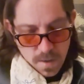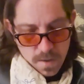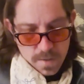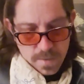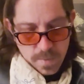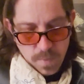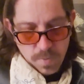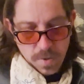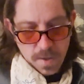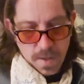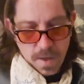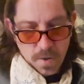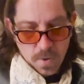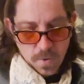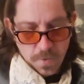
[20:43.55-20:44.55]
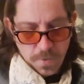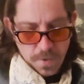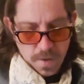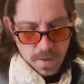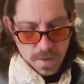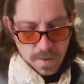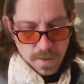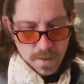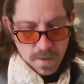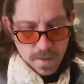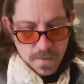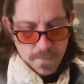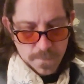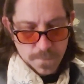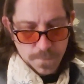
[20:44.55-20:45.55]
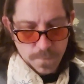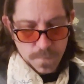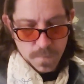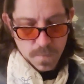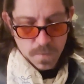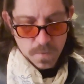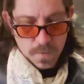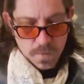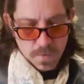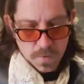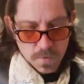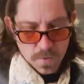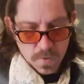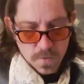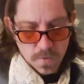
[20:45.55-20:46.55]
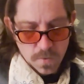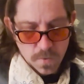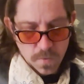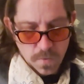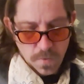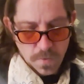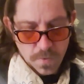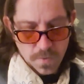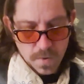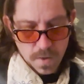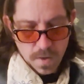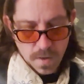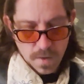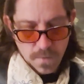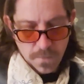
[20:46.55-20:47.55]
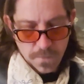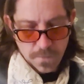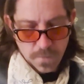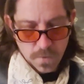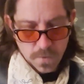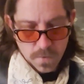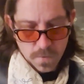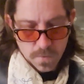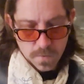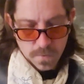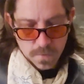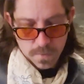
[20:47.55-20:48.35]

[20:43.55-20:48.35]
So let me play that whole thing again. 2, 3, 4.